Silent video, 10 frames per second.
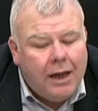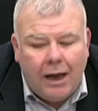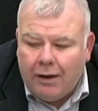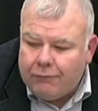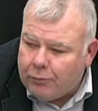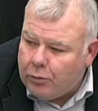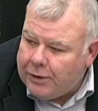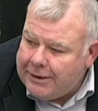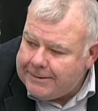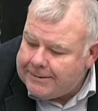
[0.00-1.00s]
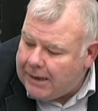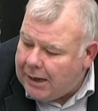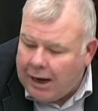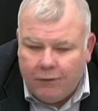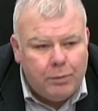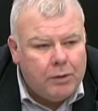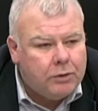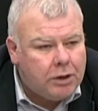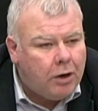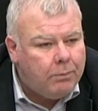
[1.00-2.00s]
from Queen's, and I have been with
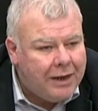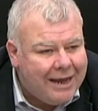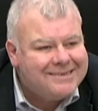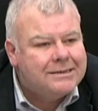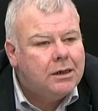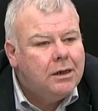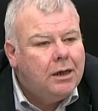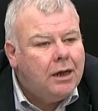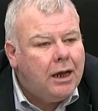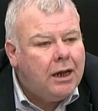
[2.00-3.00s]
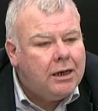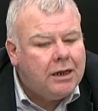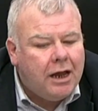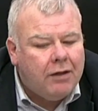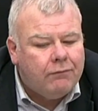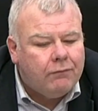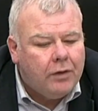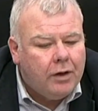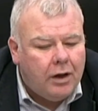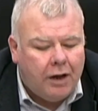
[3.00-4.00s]
RPS, and
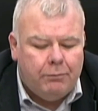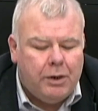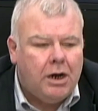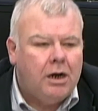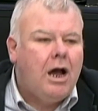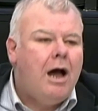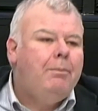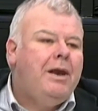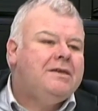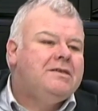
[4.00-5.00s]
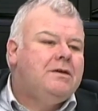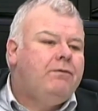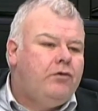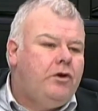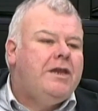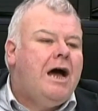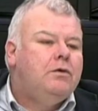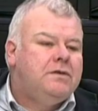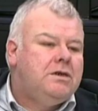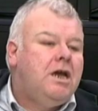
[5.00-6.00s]
I've been on complexes of
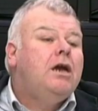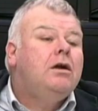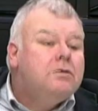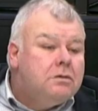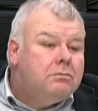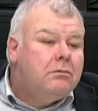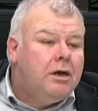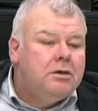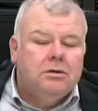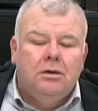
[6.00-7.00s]
3,000 acres, right?